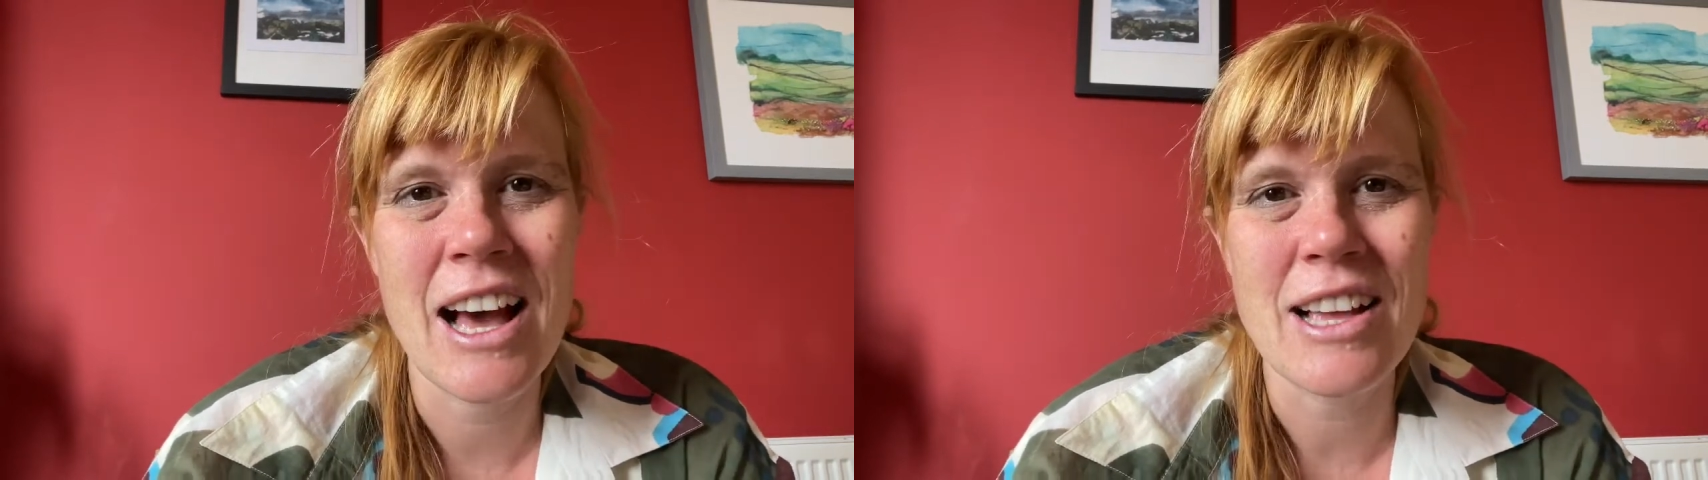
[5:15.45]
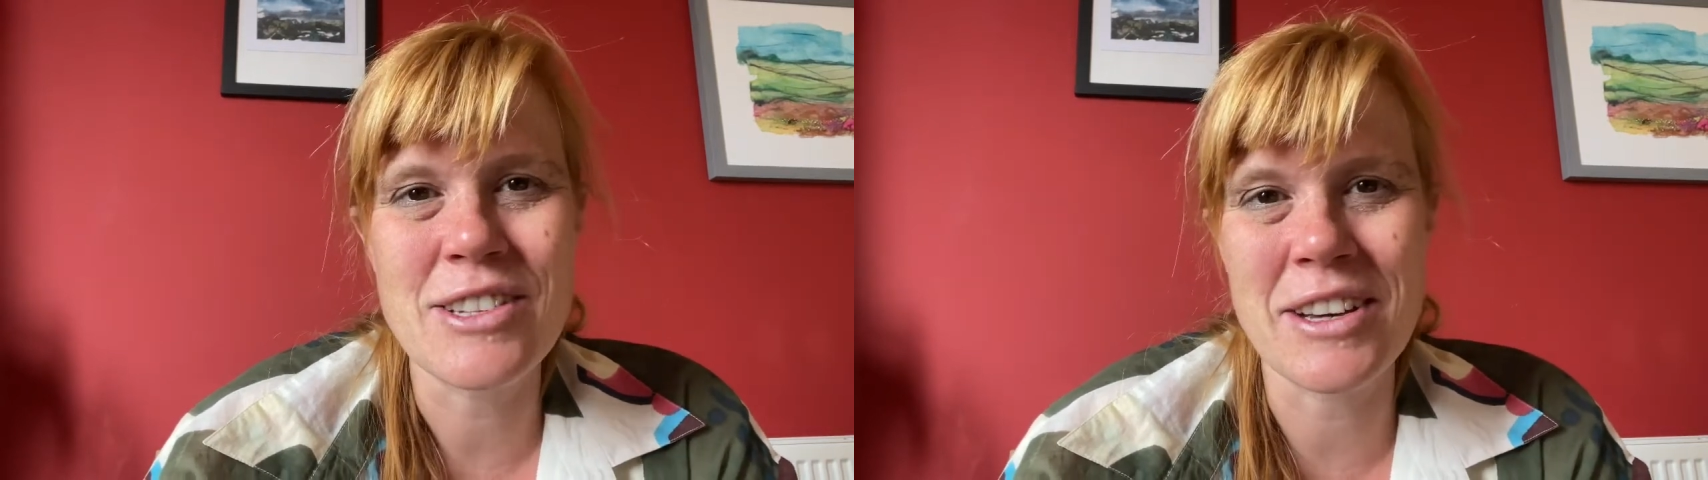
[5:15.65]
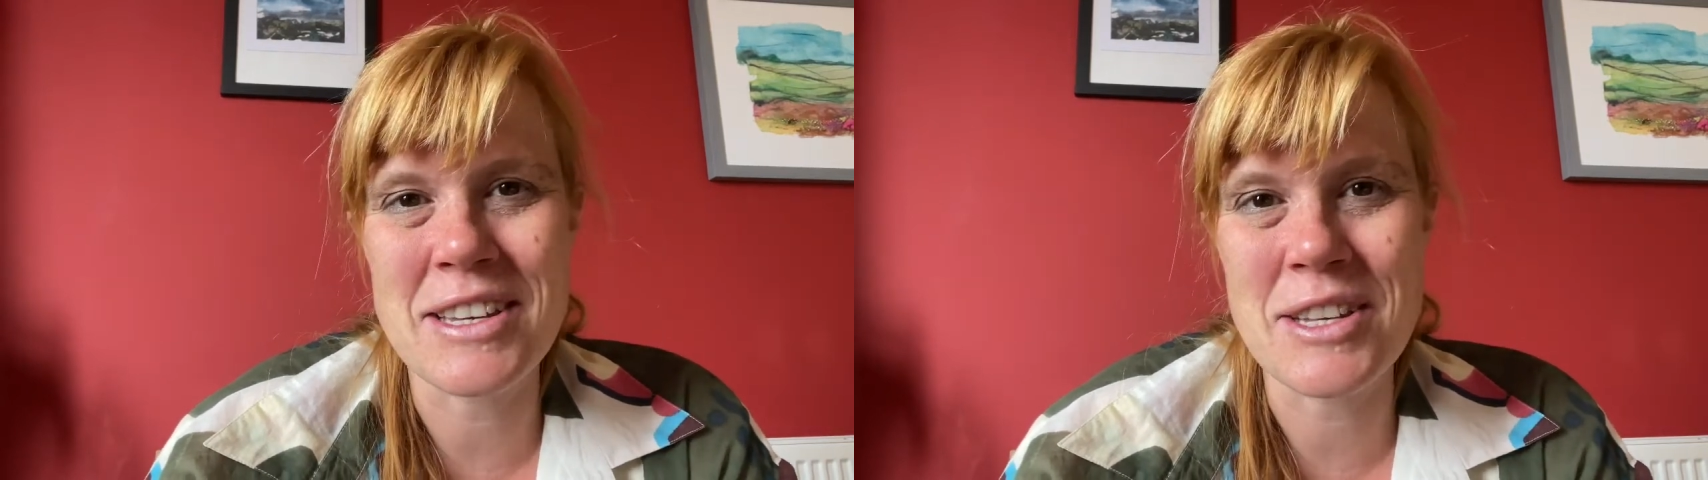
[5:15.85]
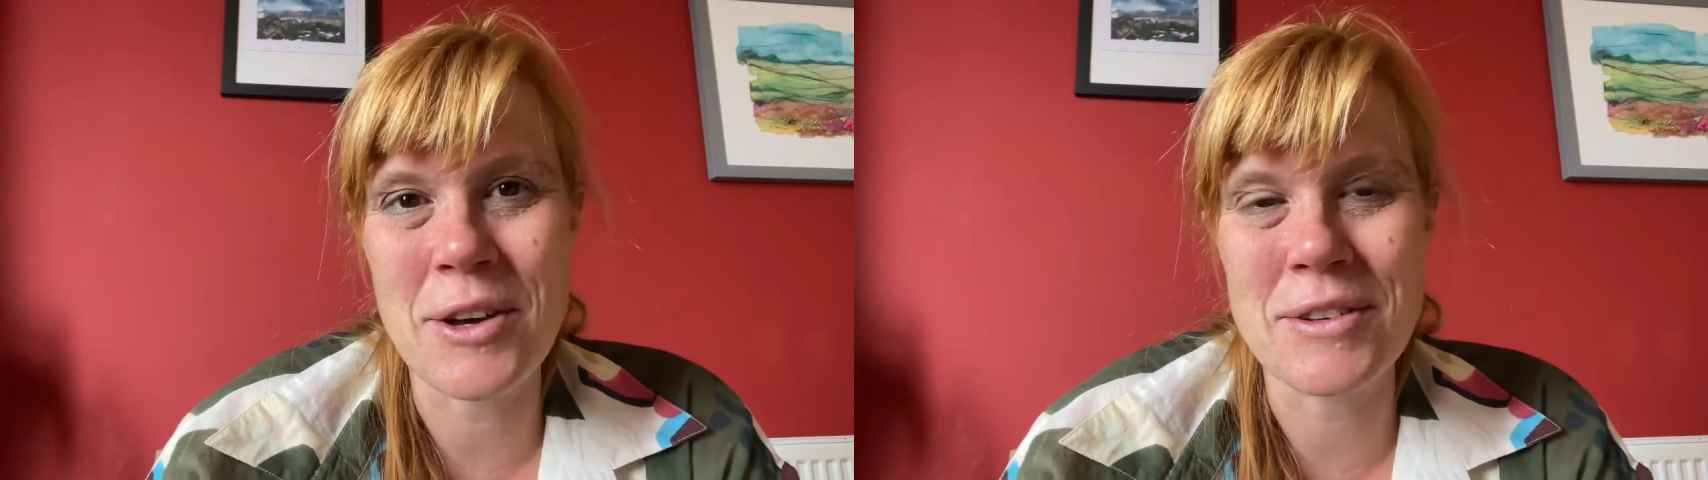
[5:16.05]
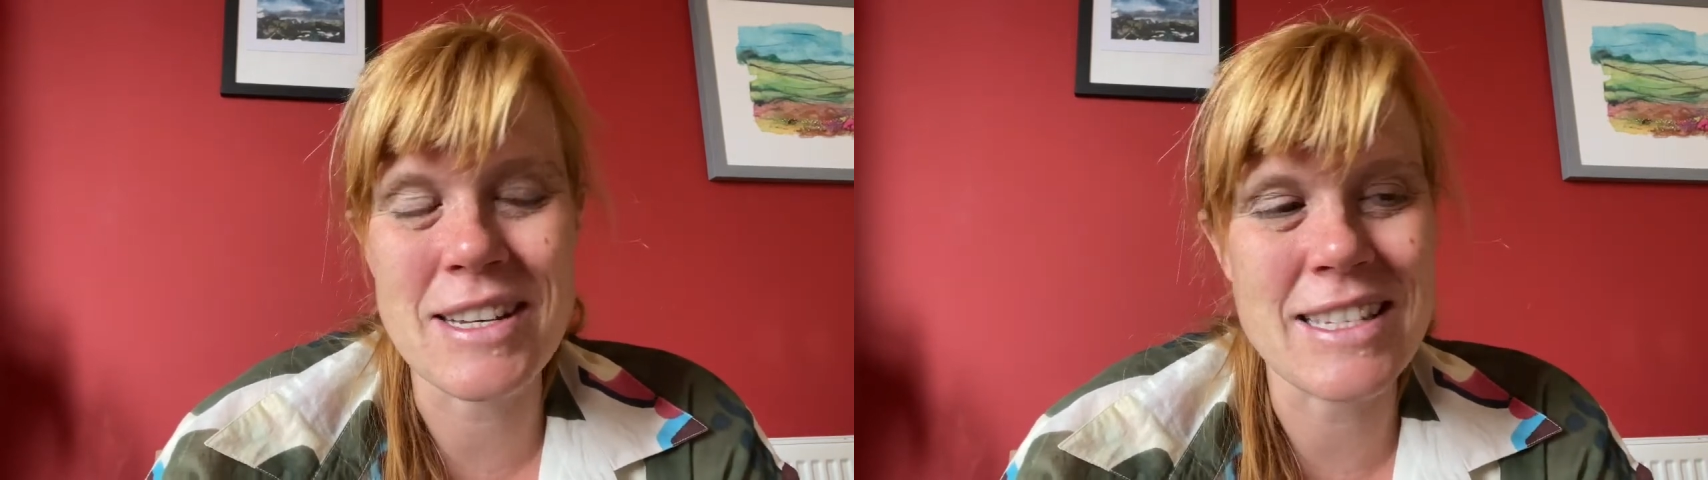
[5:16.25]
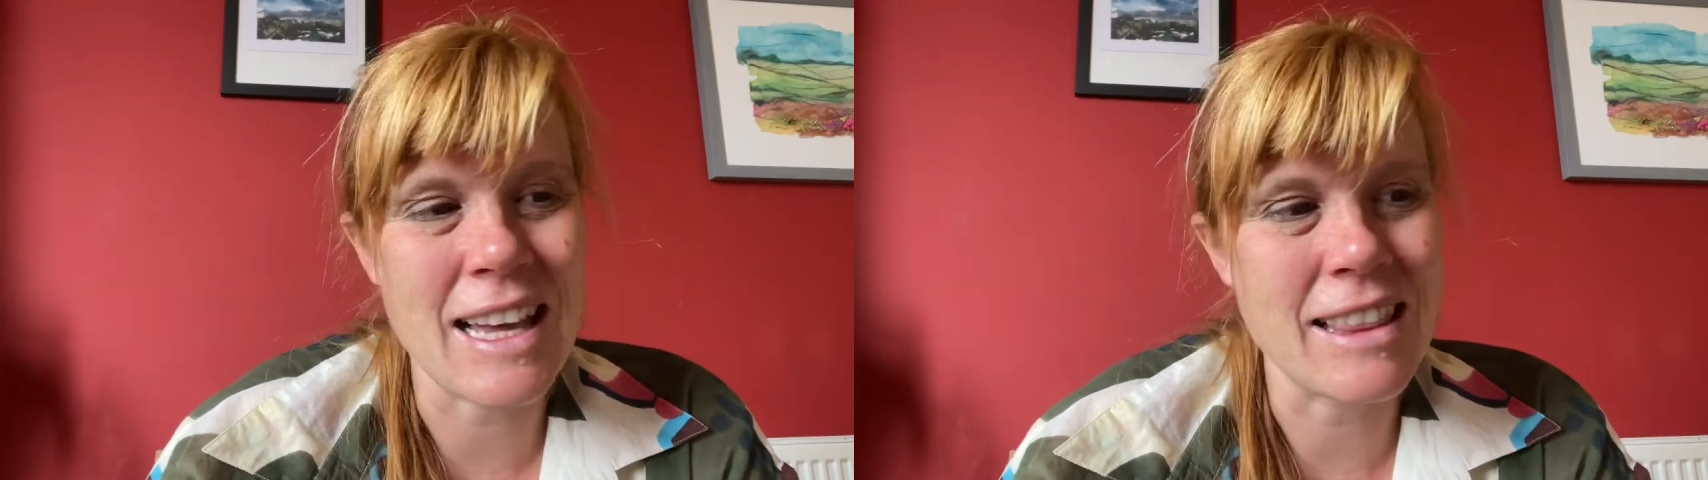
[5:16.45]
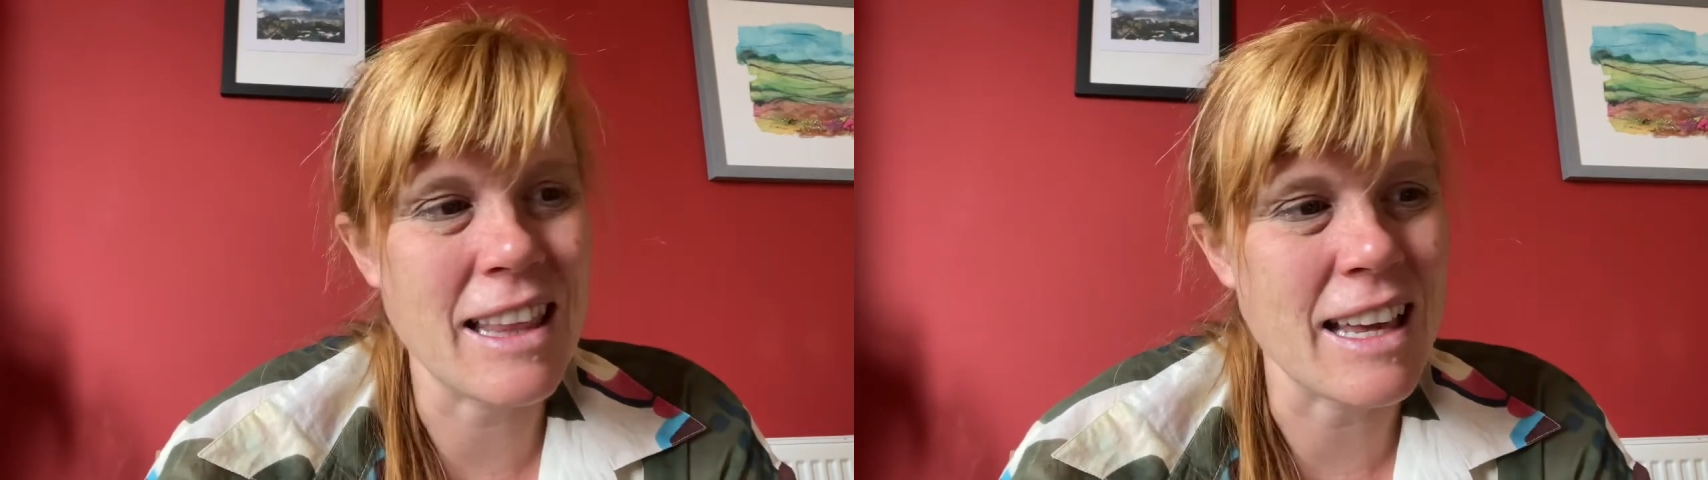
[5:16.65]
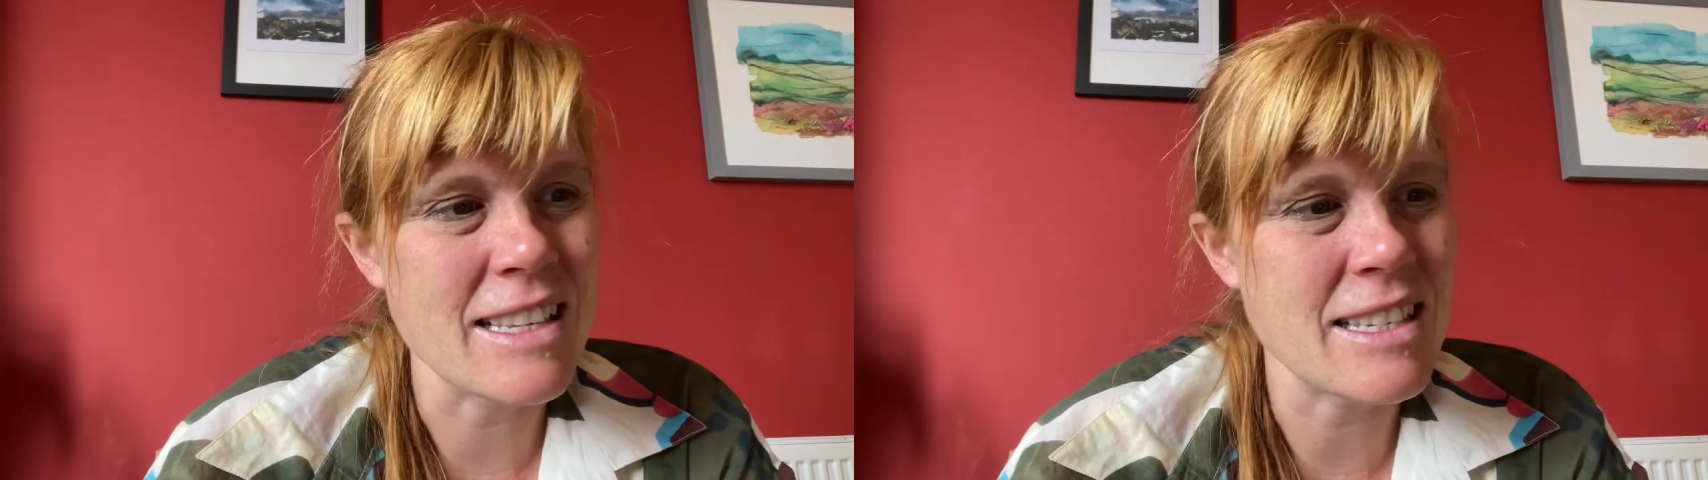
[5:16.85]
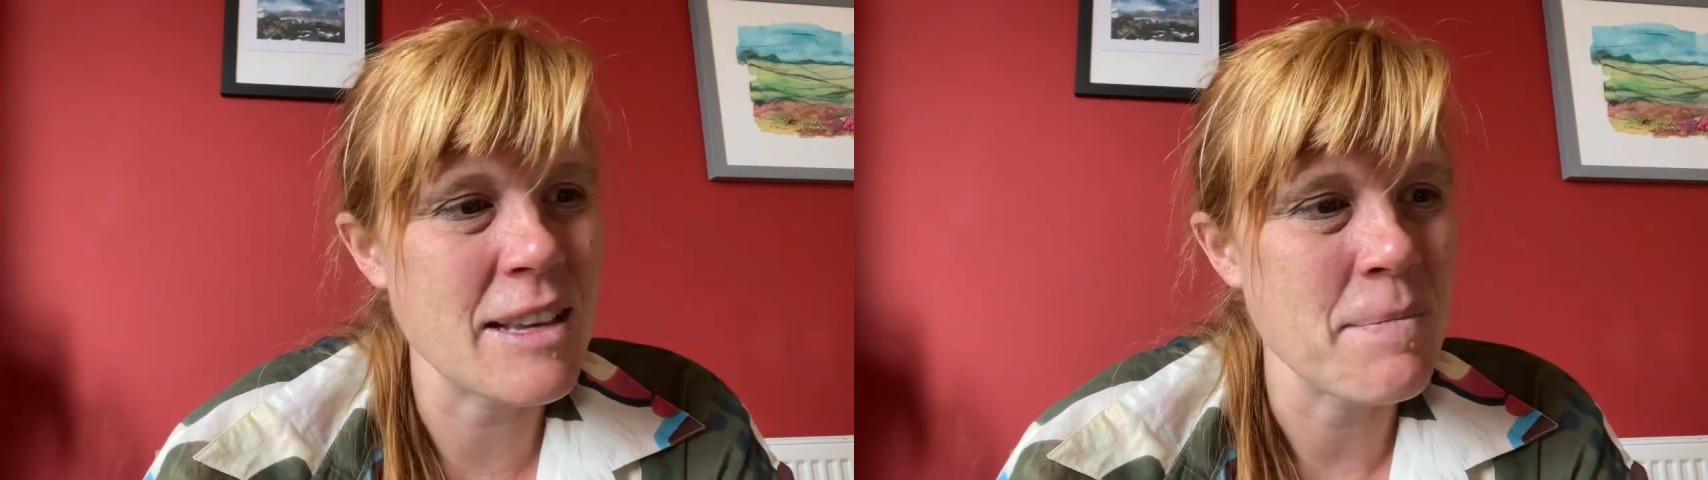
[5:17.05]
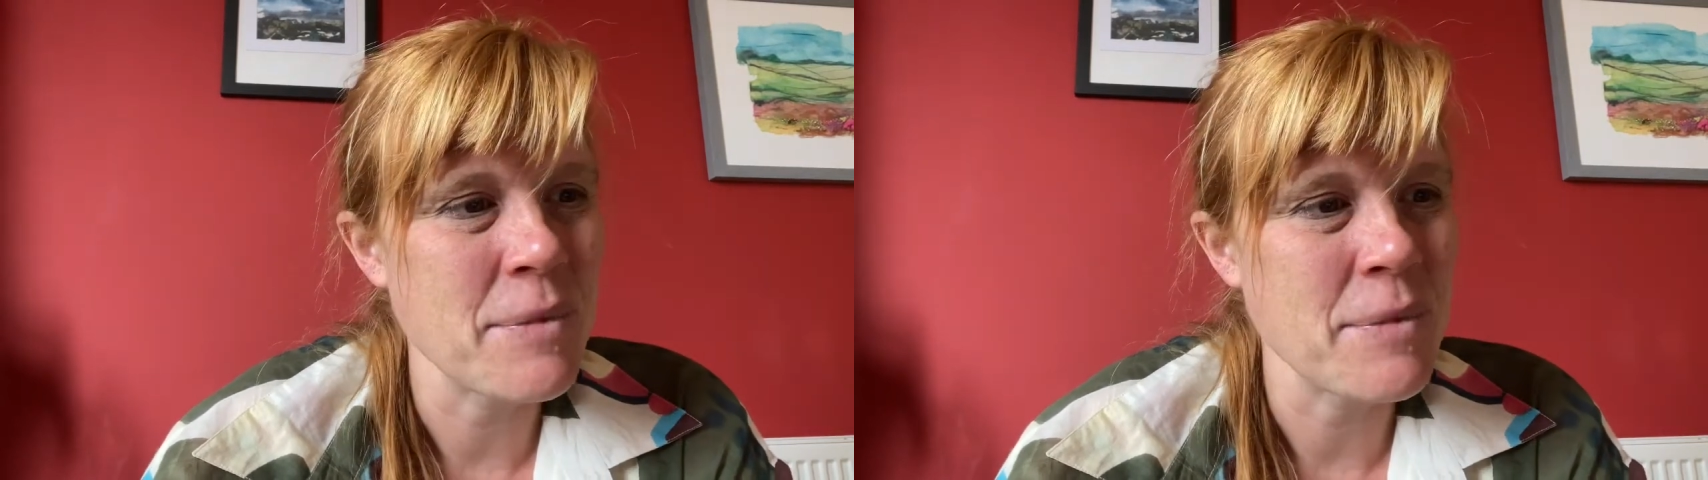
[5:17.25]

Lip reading: Dougie's owner said this.